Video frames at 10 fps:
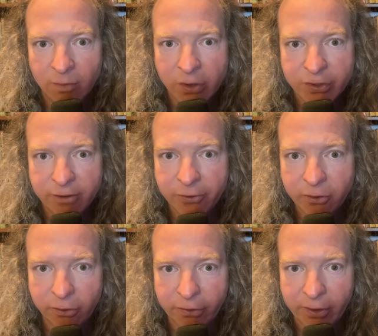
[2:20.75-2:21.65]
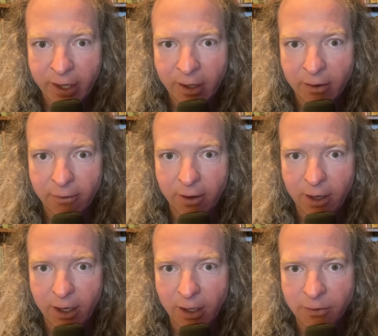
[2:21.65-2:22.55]
The most difficult thing
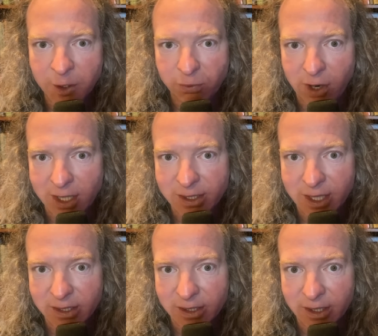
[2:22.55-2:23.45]
in this process